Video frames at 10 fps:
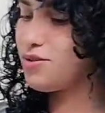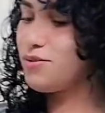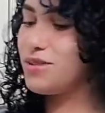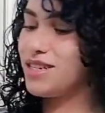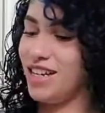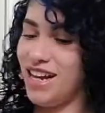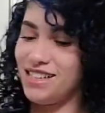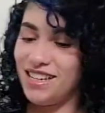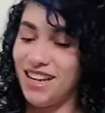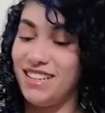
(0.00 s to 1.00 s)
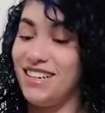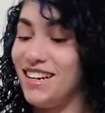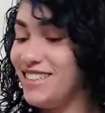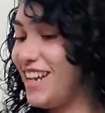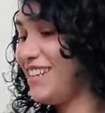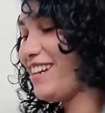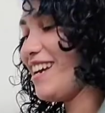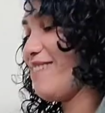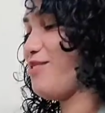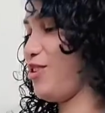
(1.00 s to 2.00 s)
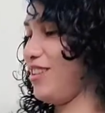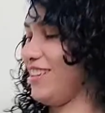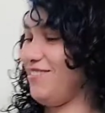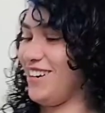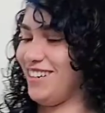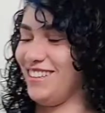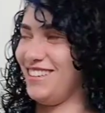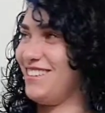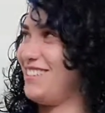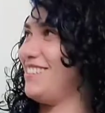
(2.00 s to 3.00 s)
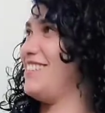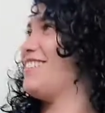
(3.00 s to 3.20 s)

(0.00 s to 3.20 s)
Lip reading: Ooh, and today's a date night. I'm totally wearing this.